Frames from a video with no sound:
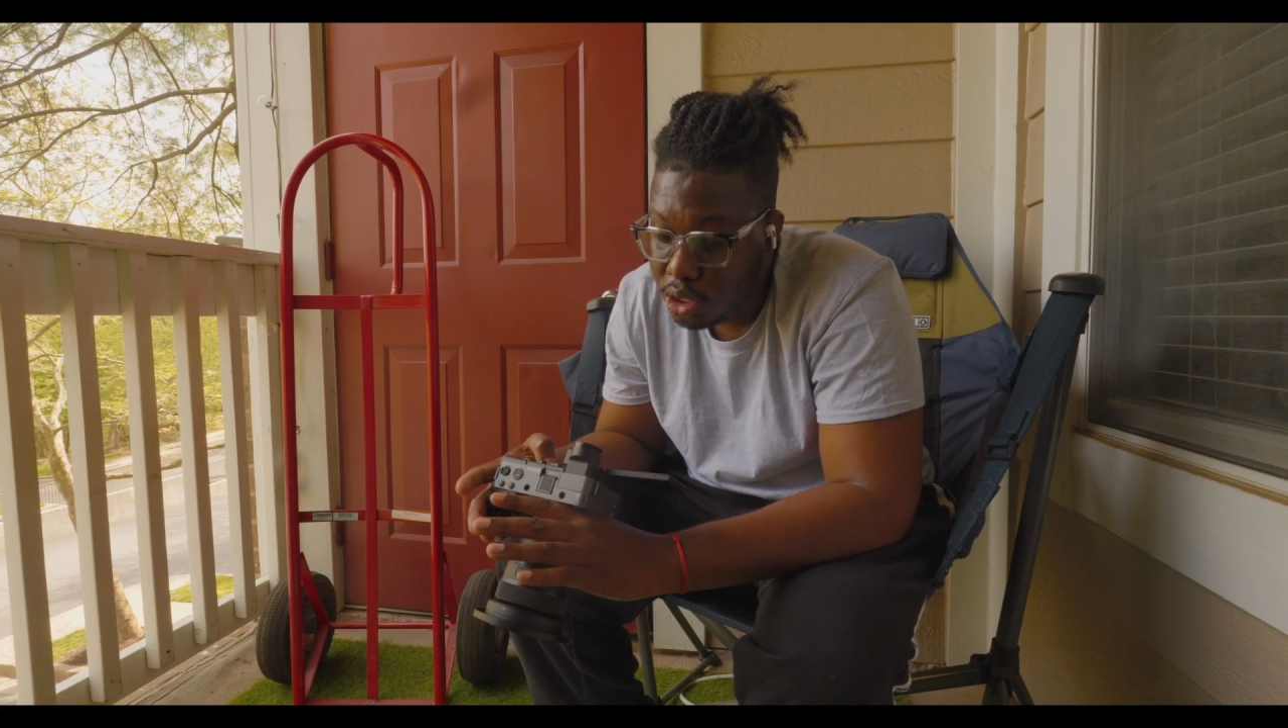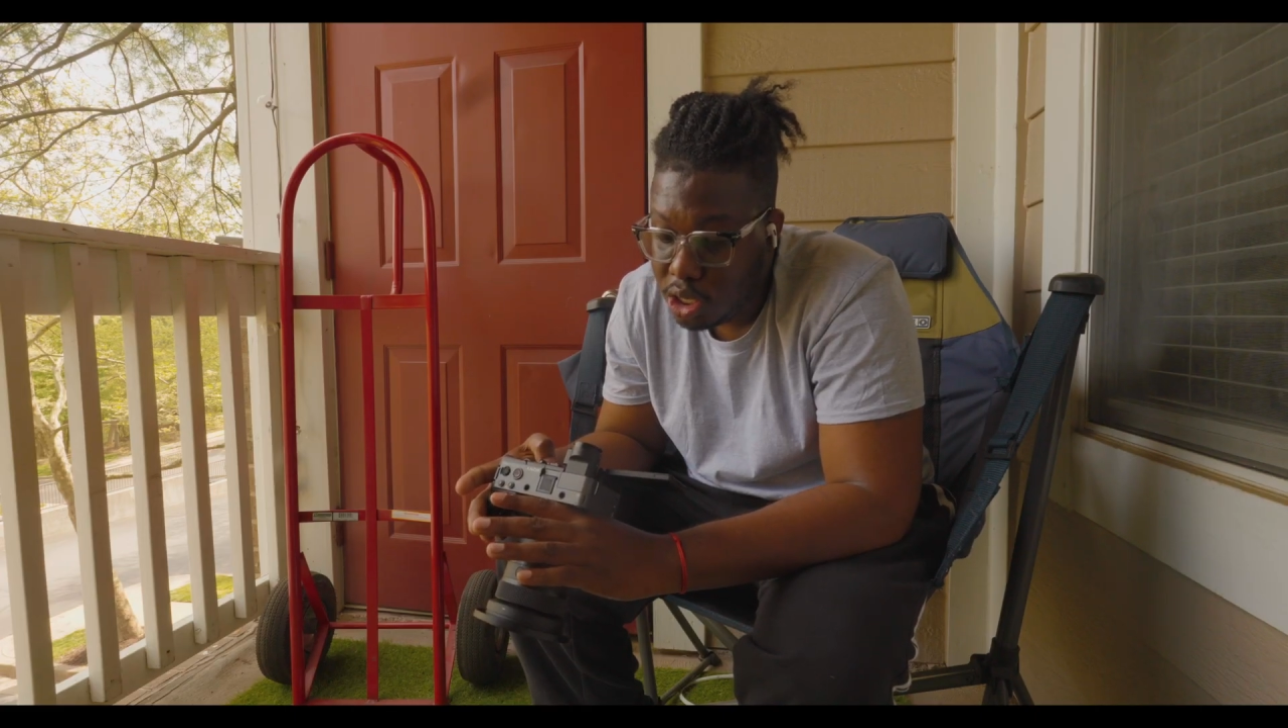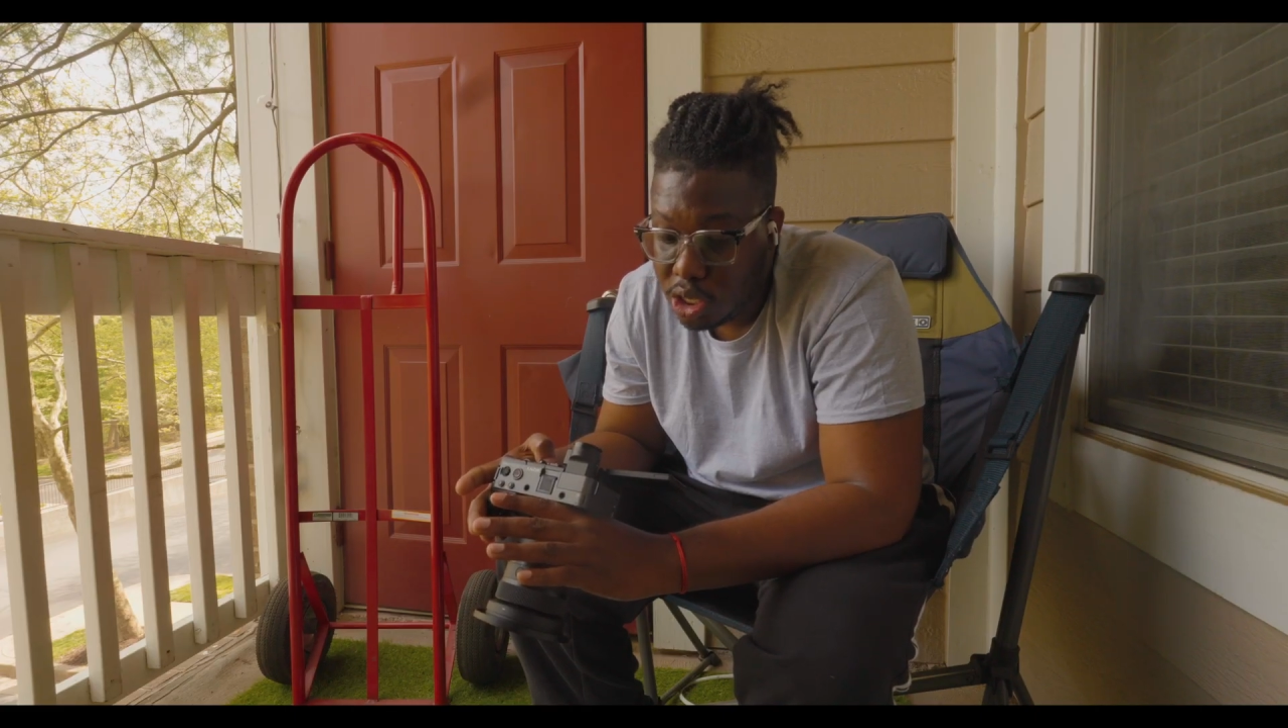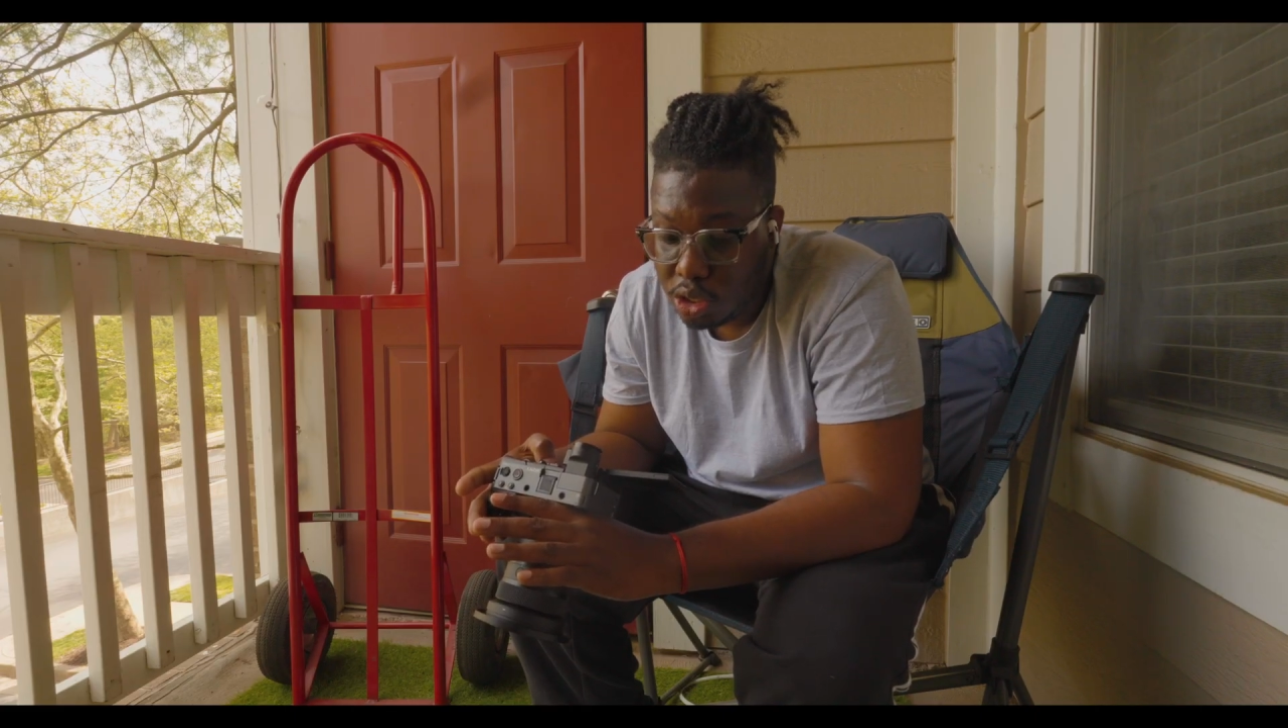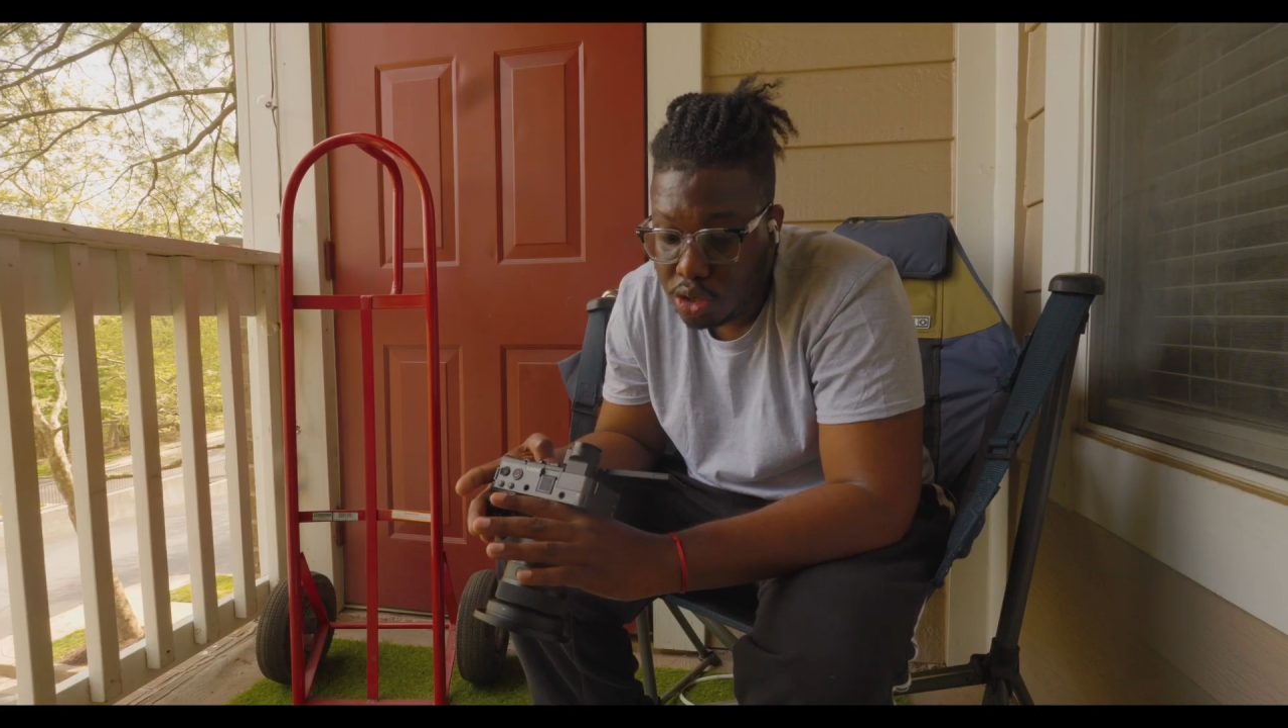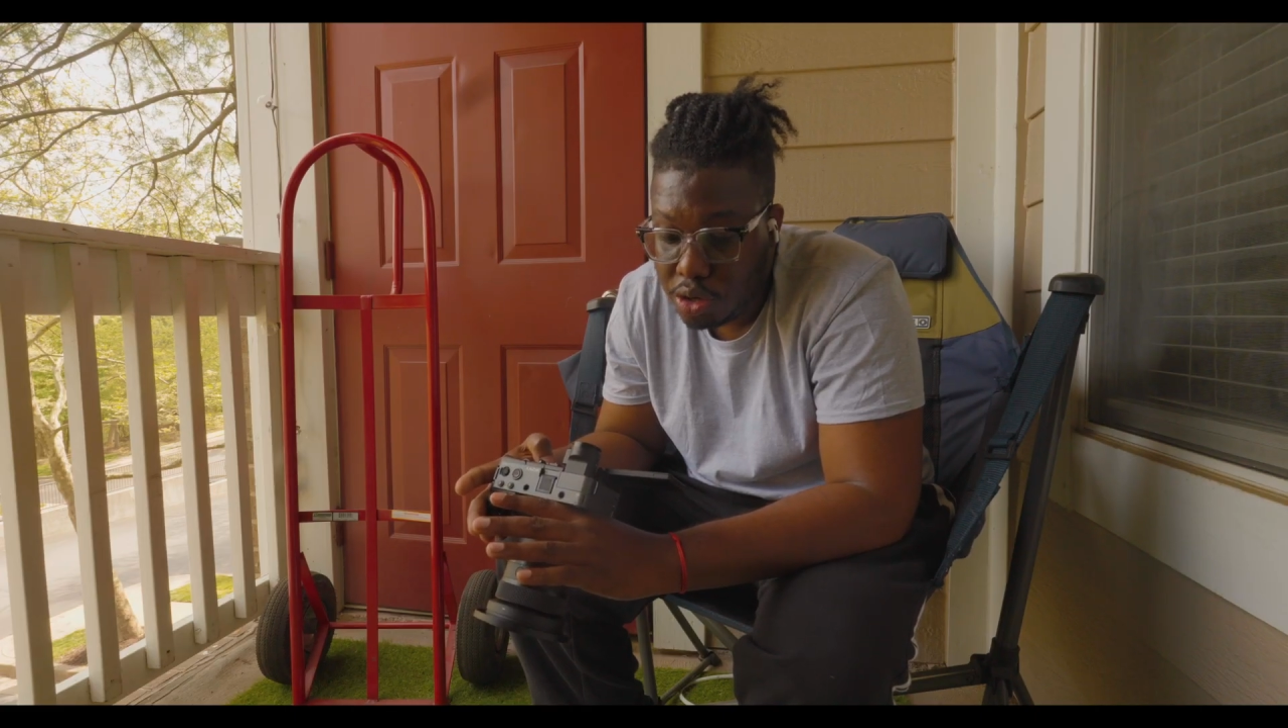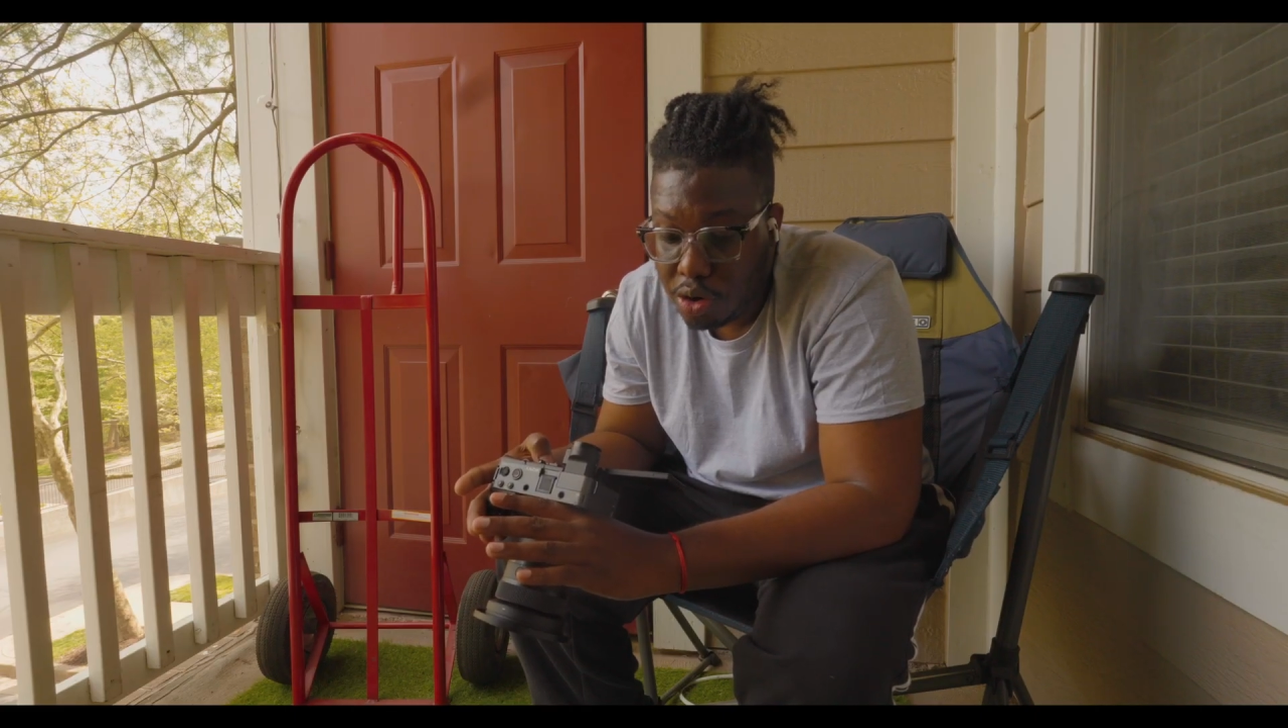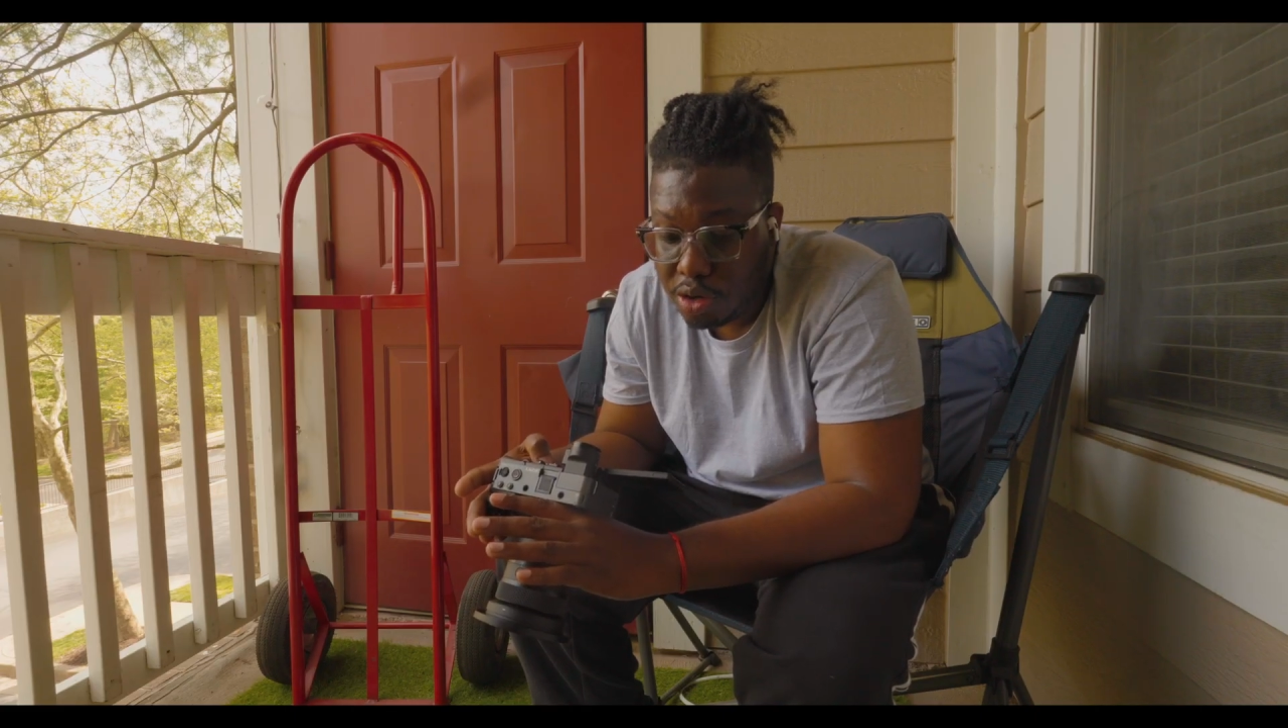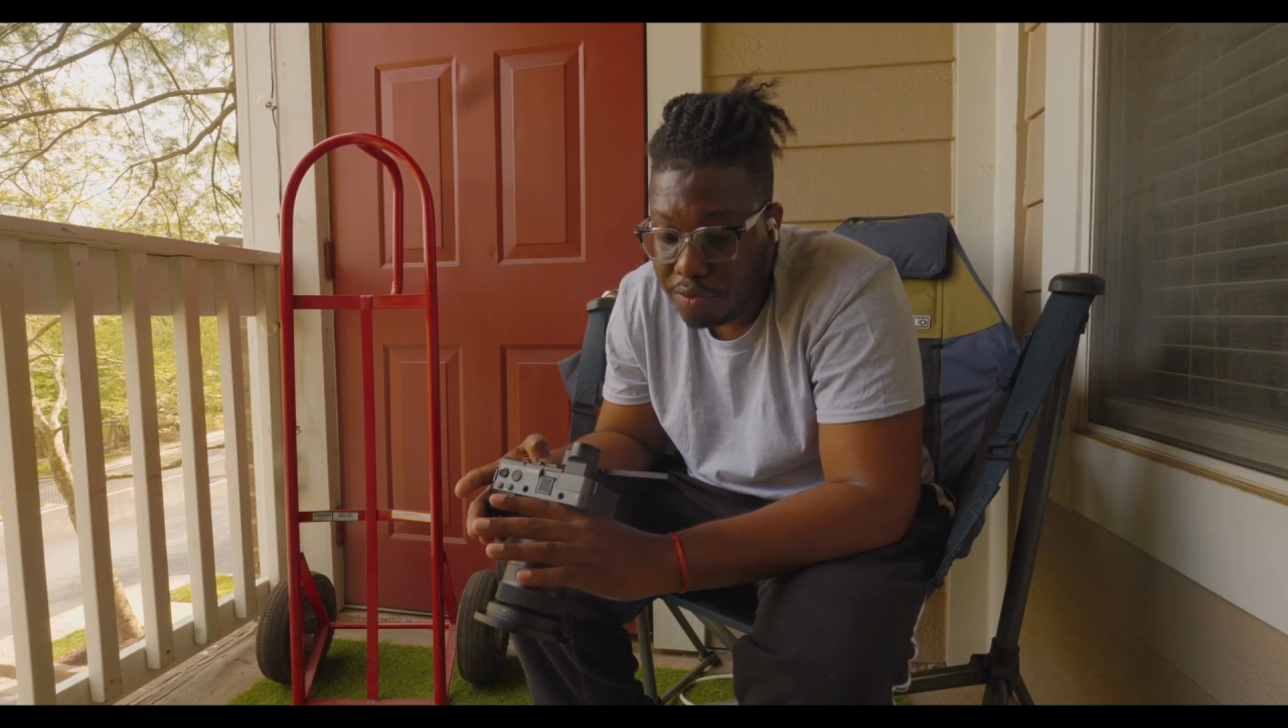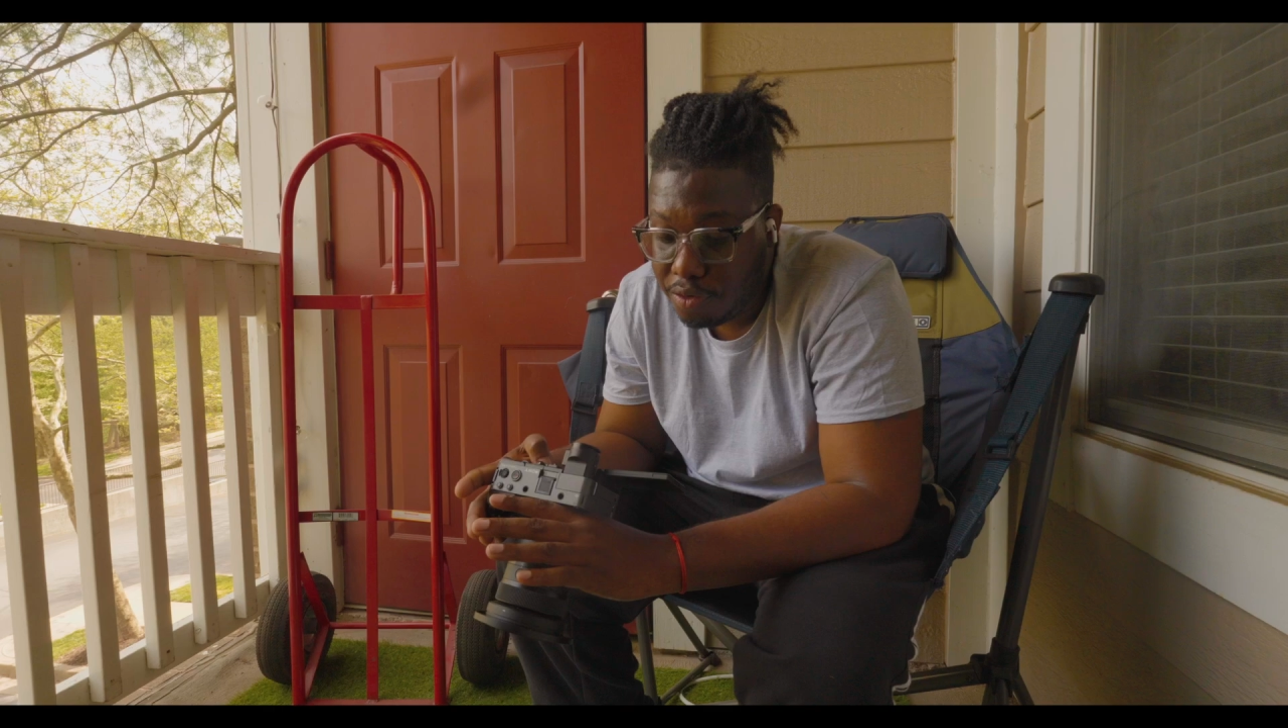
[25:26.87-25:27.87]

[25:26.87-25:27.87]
in 30